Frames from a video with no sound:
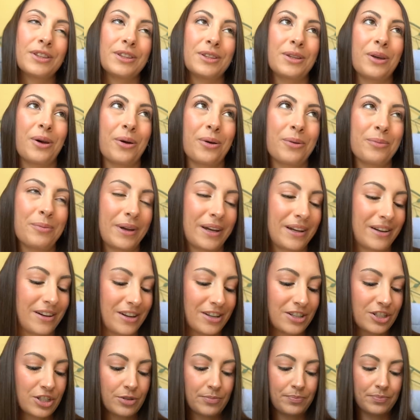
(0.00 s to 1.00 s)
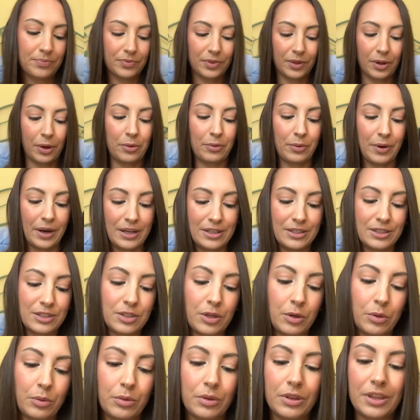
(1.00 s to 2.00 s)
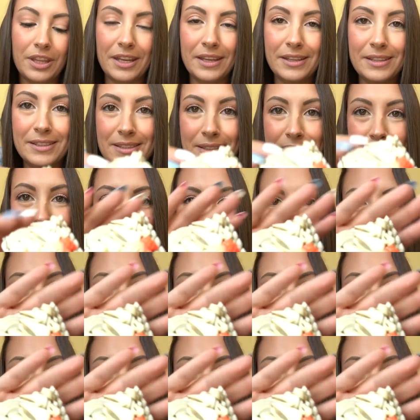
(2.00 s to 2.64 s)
Oh my gosh. Alright, so this